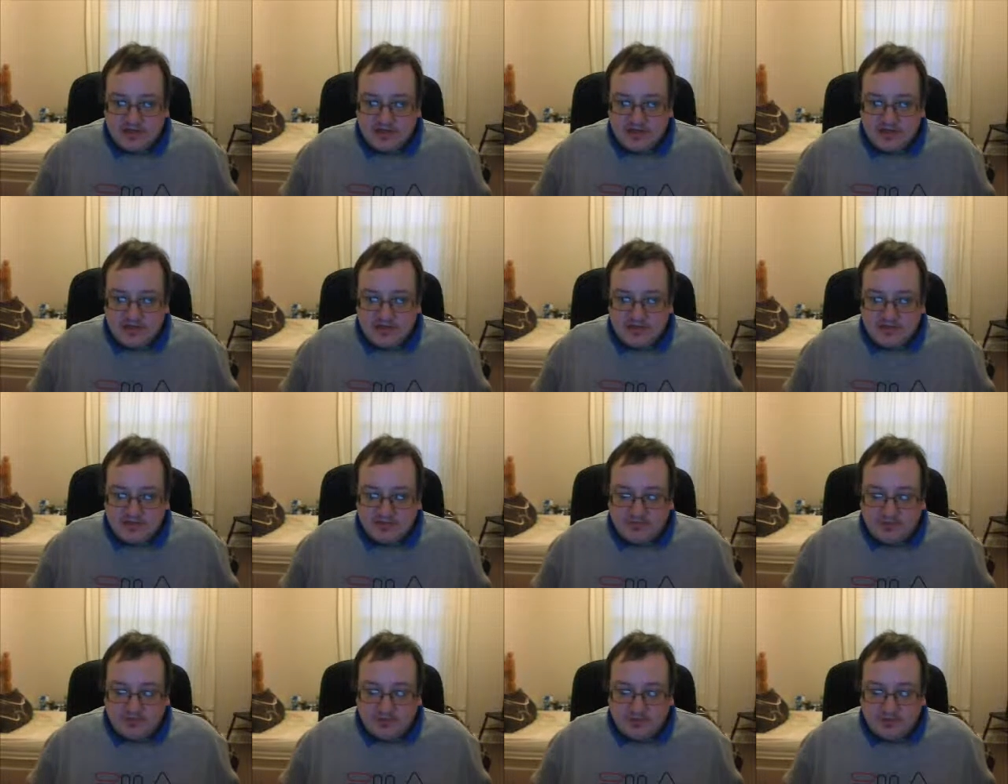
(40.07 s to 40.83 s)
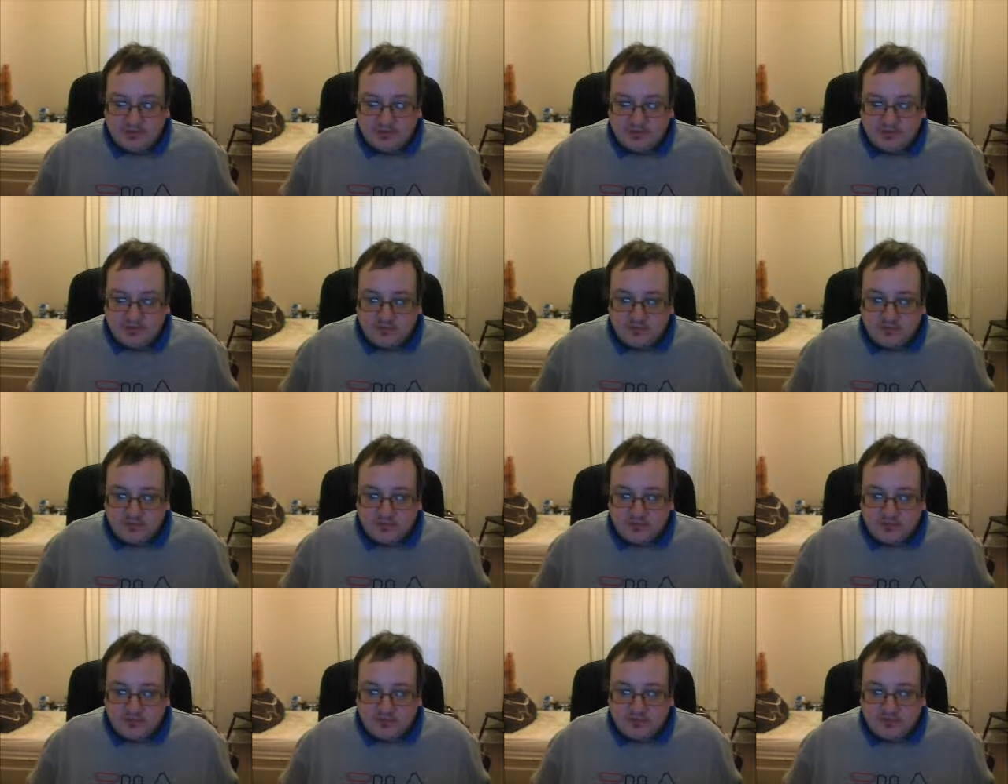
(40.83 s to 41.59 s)
a bit more
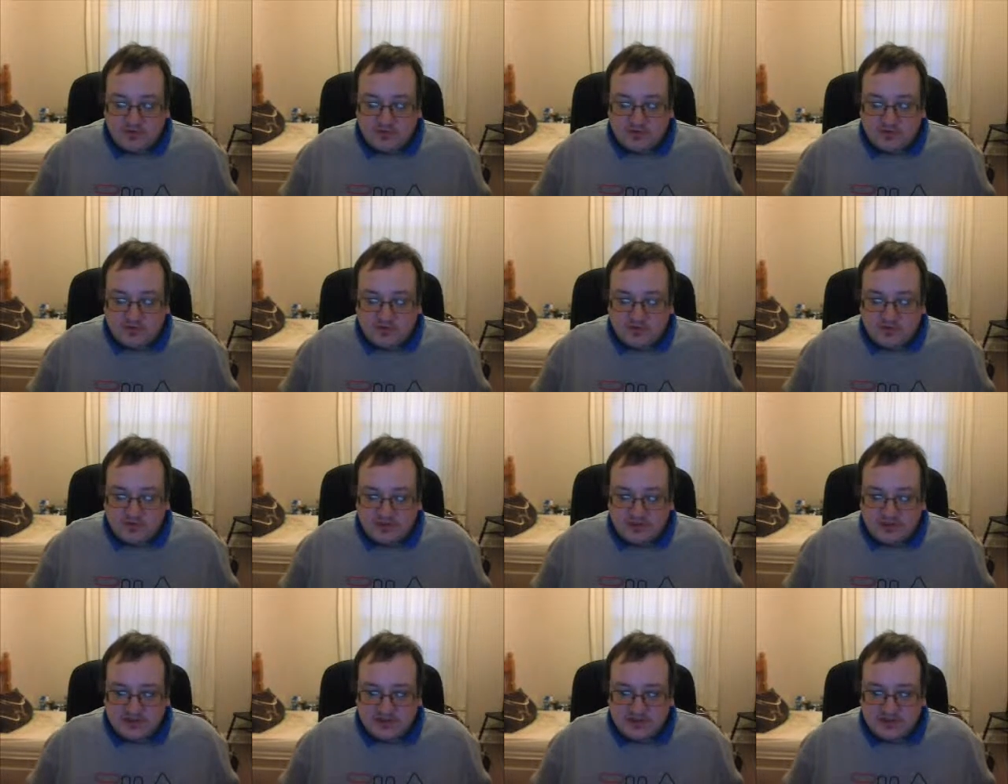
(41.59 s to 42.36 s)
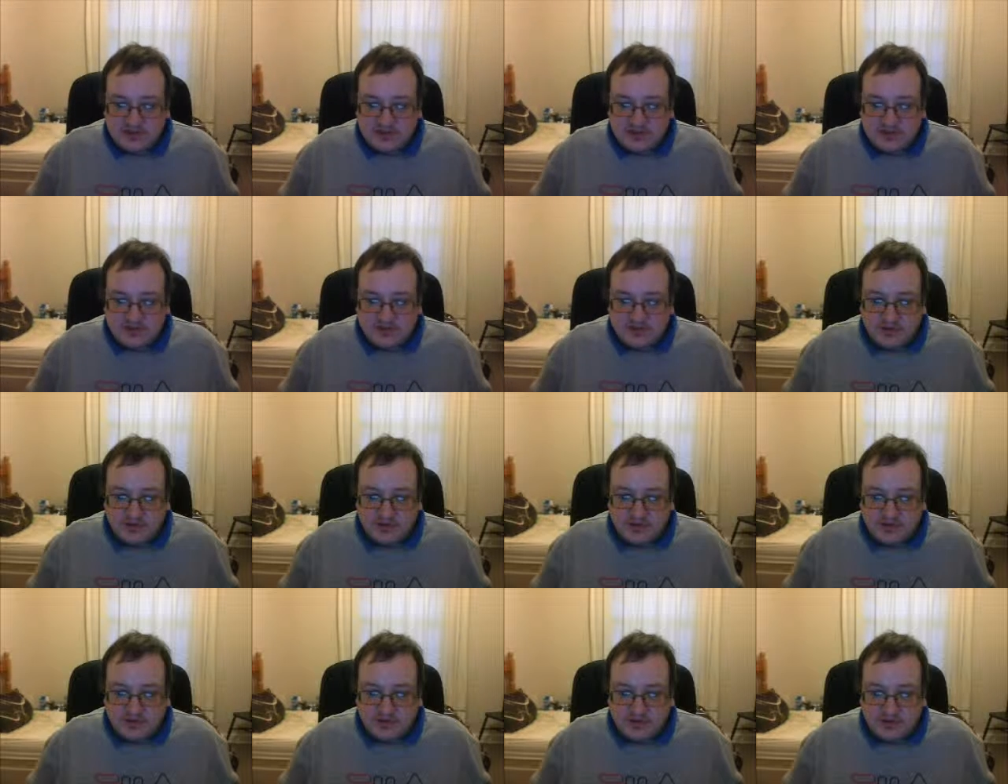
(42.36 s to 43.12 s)
reliable sending it through a
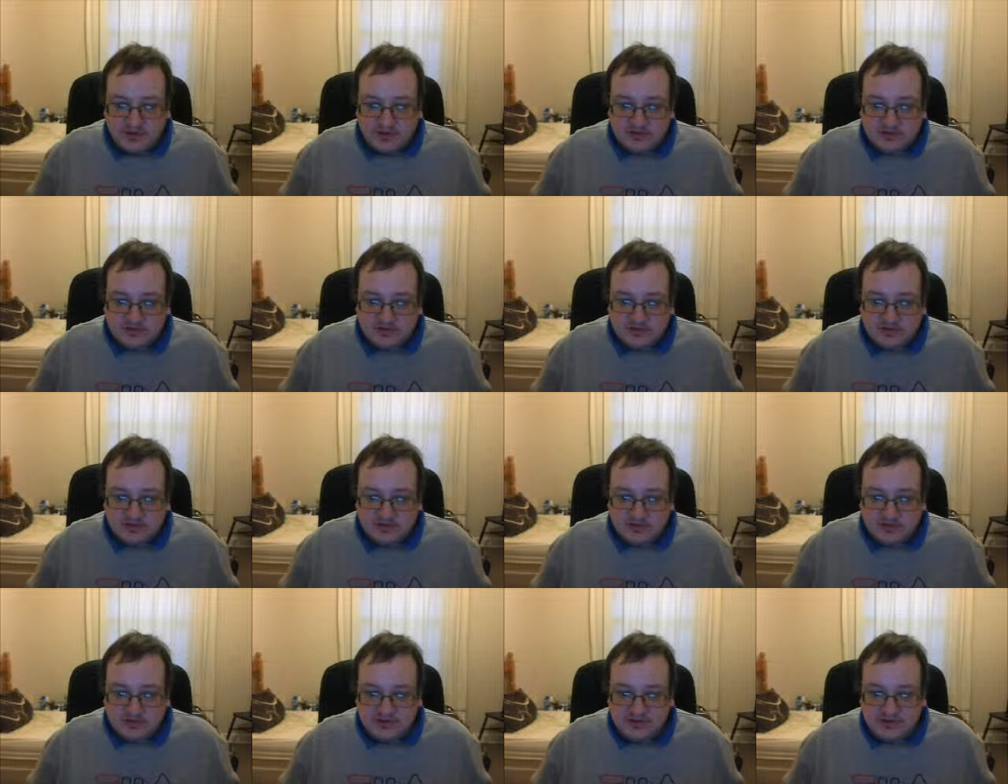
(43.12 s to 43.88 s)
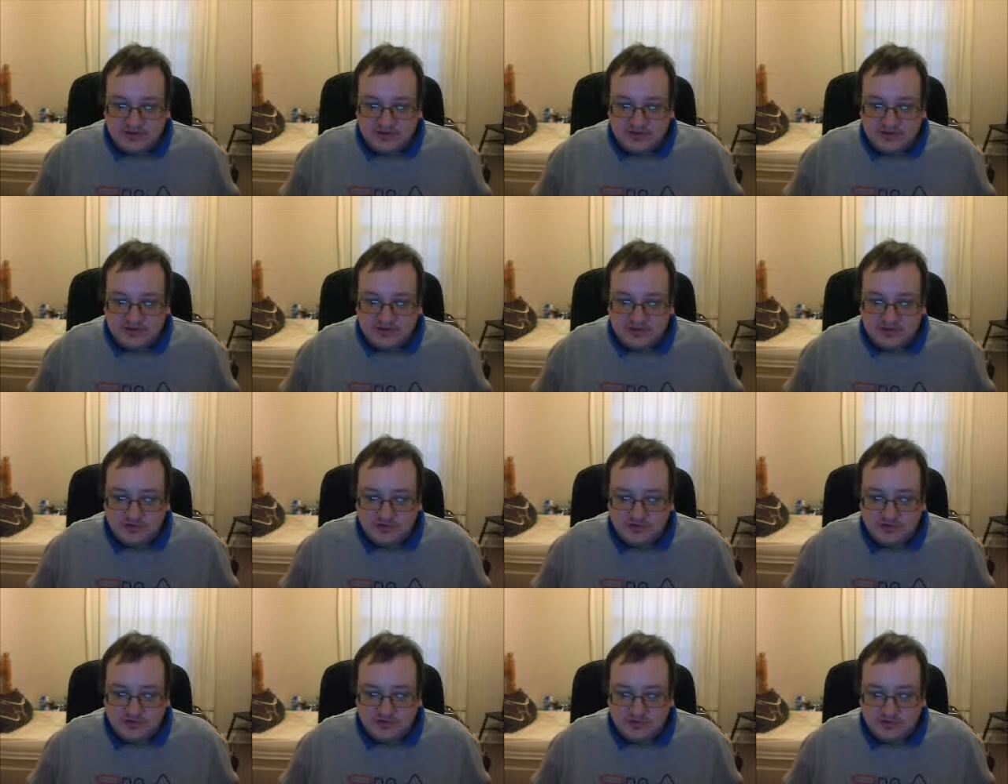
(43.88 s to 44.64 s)
third party than sending it to
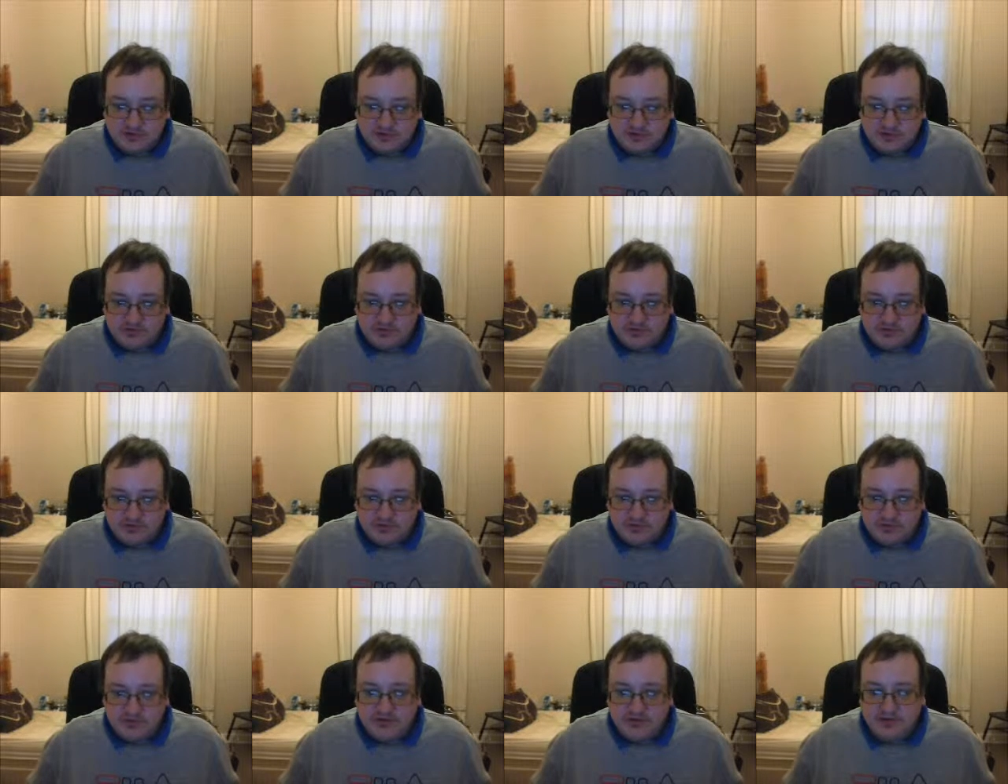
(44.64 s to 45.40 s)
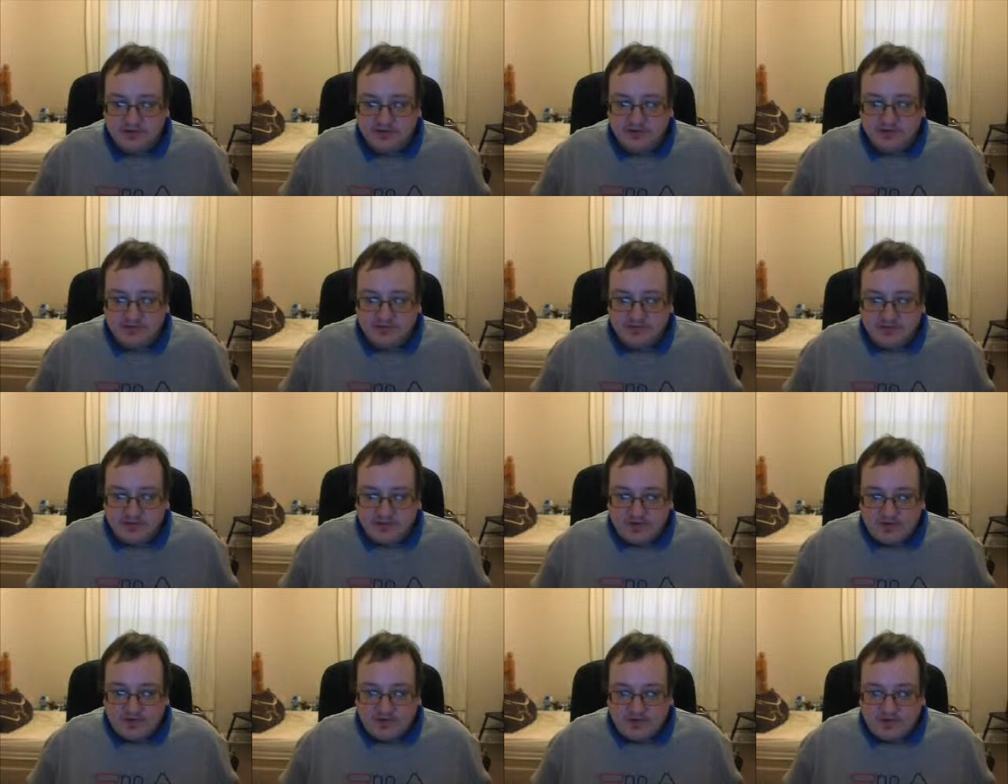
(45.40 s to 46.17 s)
YouTube directly
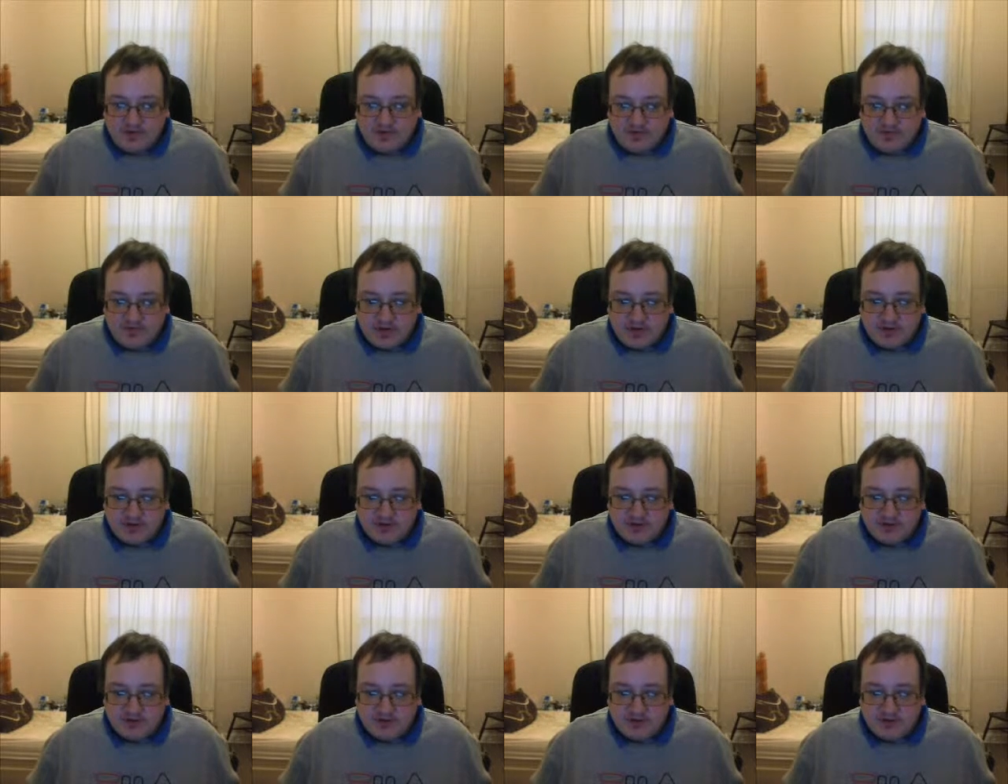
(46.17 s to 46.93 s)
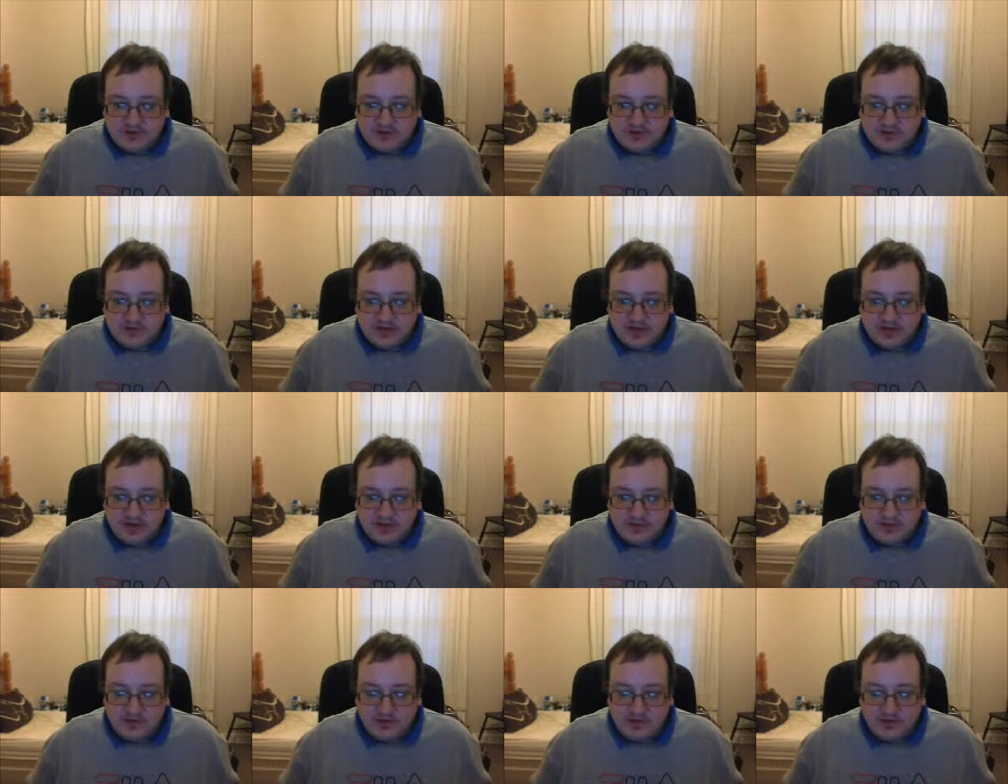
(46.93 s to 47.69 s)
I'll keep you posted how
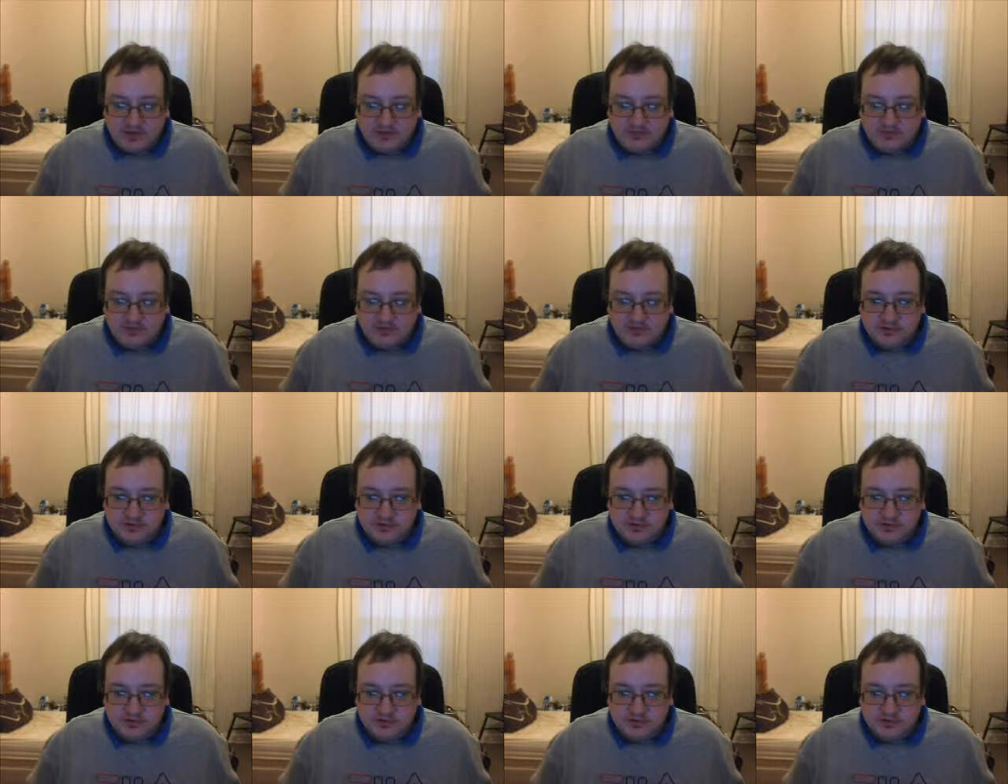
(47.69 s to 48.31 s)
it goes